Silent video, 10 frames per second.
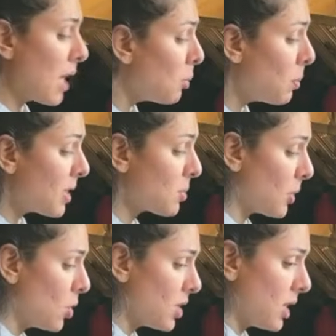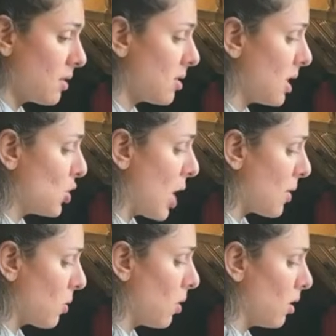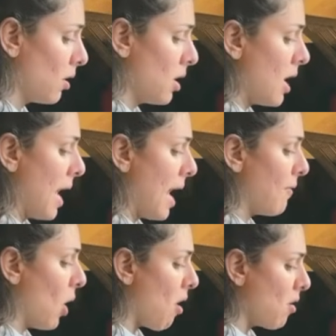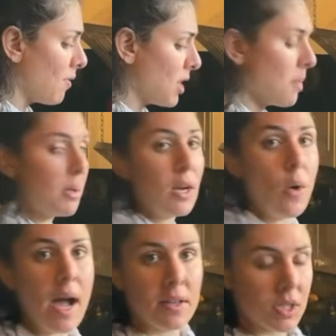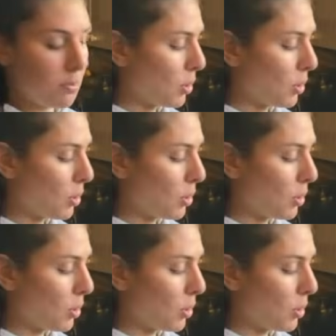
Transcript: Animal-based proteins in general have all of the amino acid